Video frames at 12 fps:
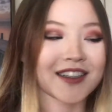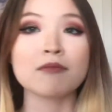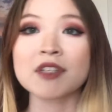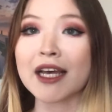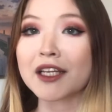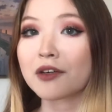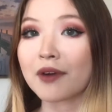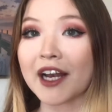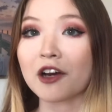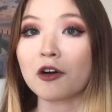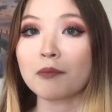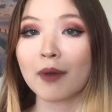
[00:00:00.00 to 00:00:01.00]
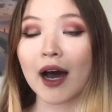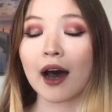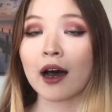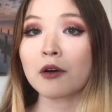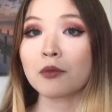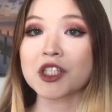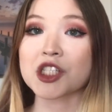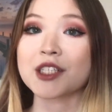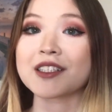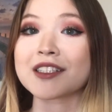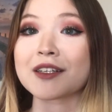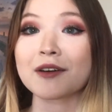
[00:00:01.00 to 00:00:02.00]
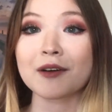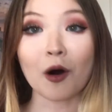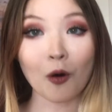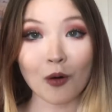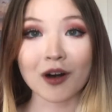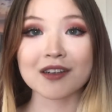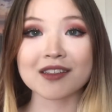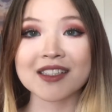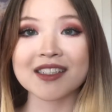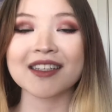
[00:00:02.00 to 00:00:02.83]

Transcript: Take the radical ma, which is horse.